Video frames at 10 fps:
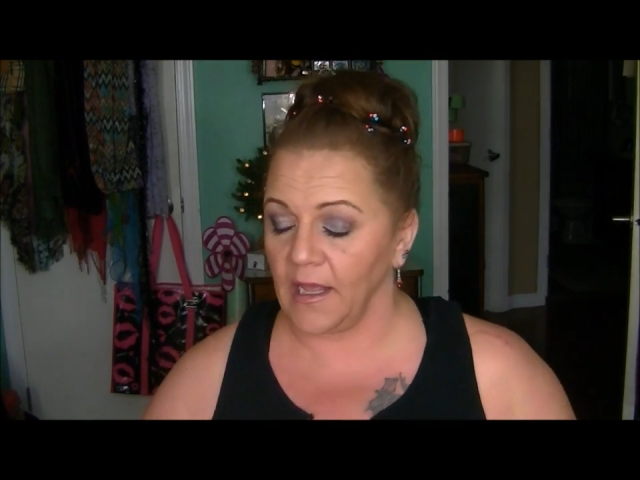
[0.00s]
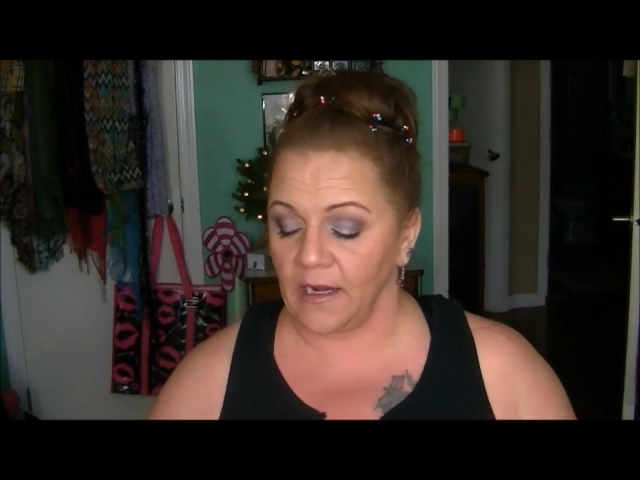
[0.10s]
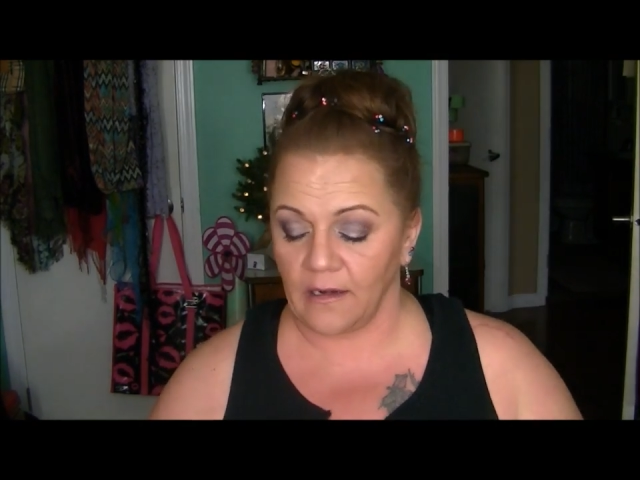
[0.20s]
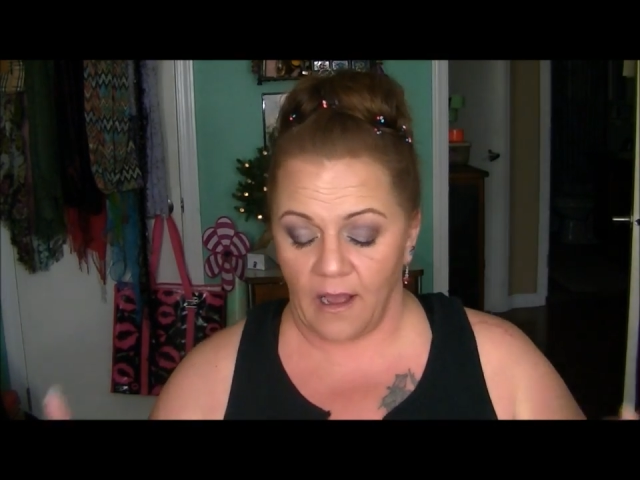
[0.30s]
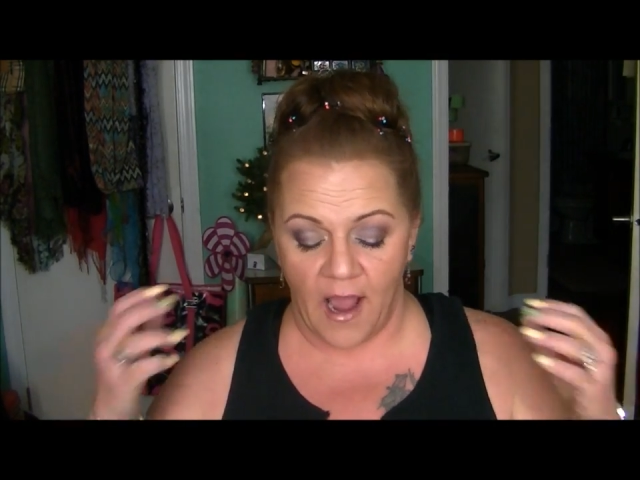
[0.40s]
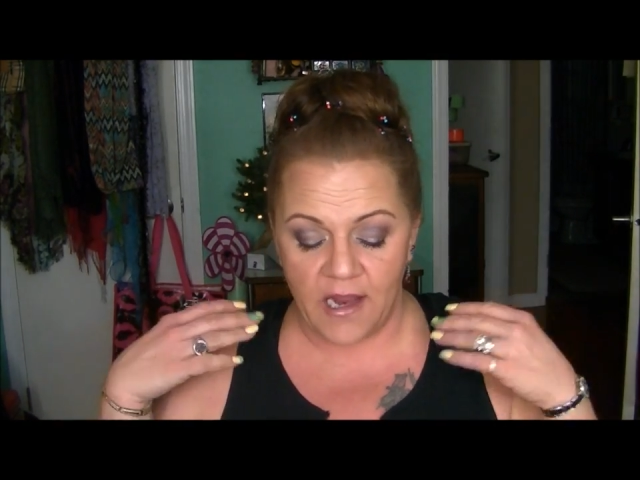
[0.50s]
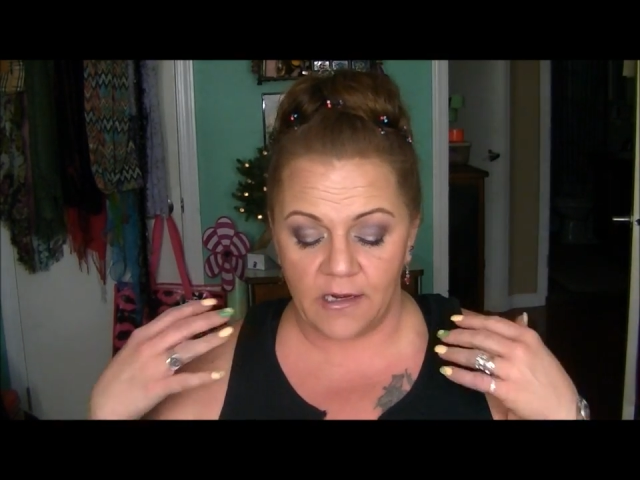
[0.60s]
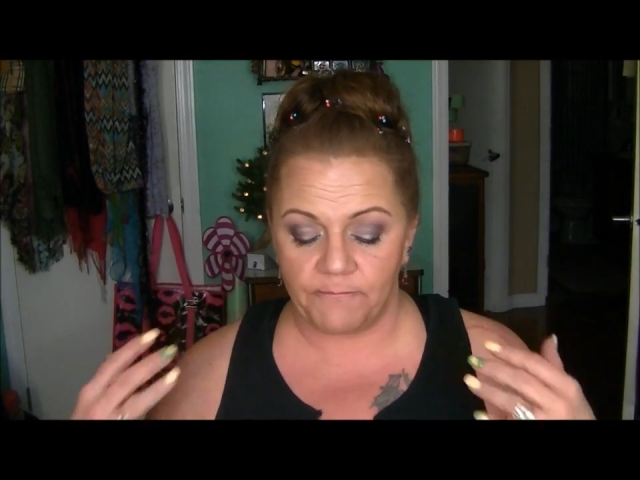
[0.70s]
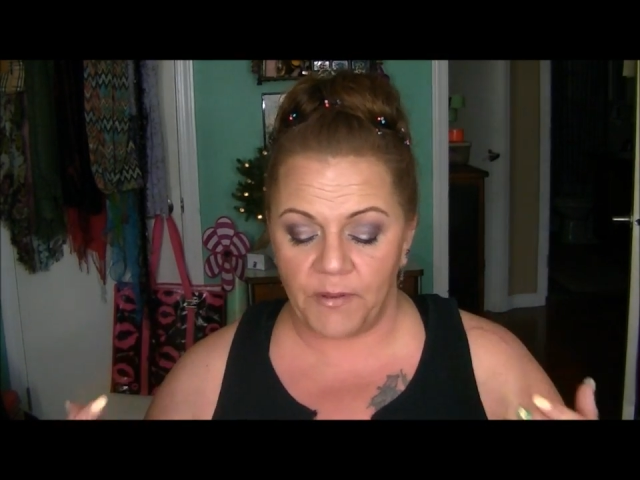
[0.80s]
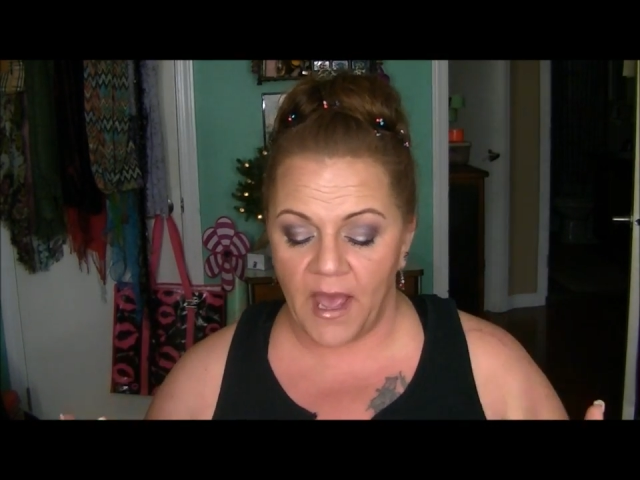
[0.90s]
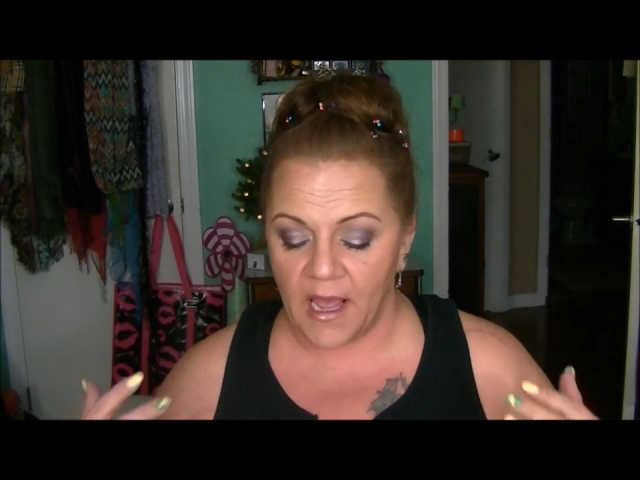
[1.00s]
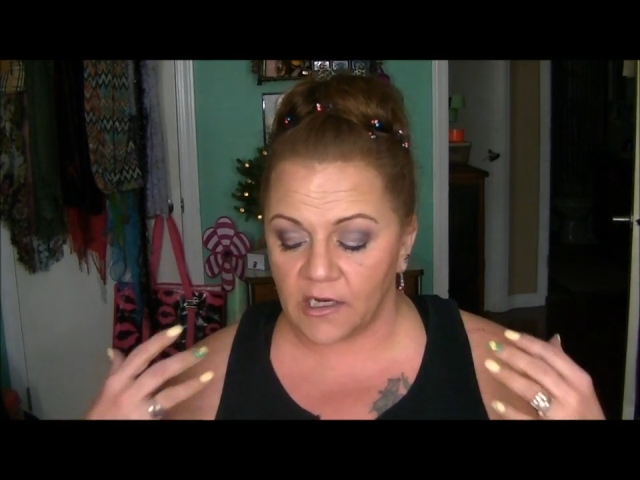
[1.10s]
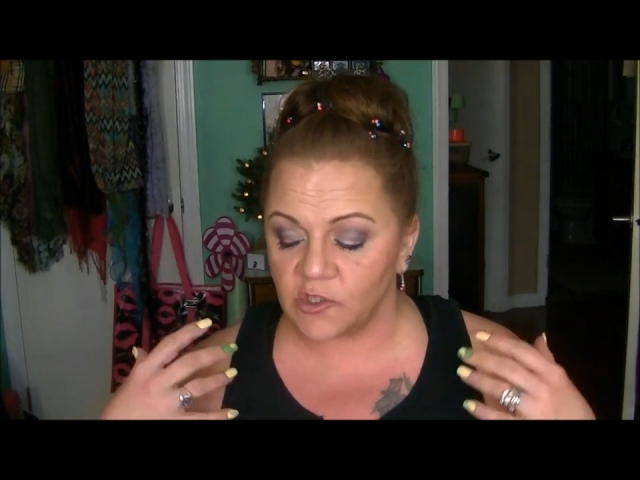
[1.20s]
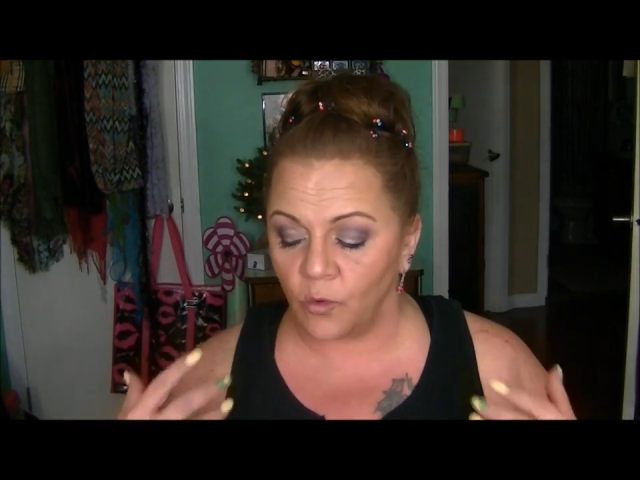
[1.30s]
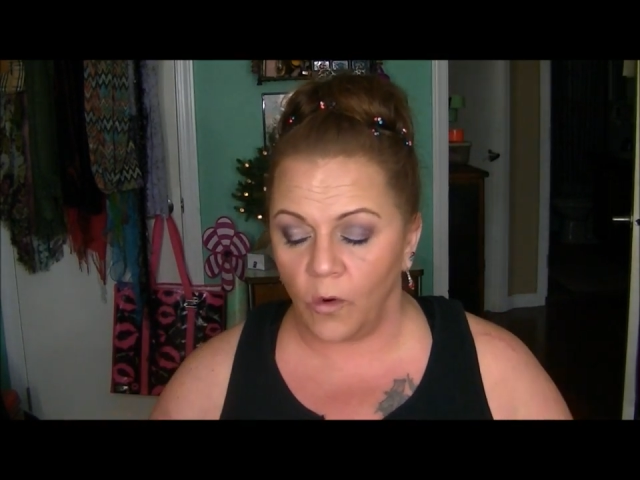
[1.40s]
And I could
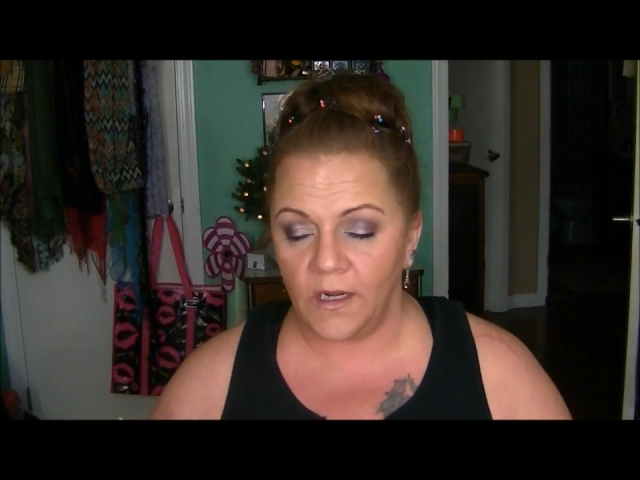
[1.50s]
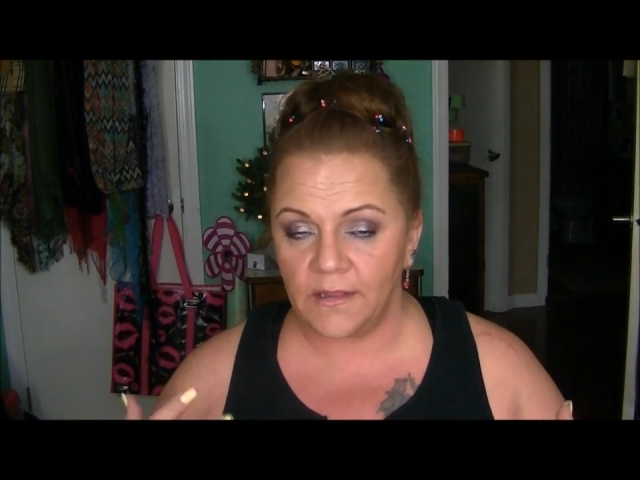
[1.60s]
pack 20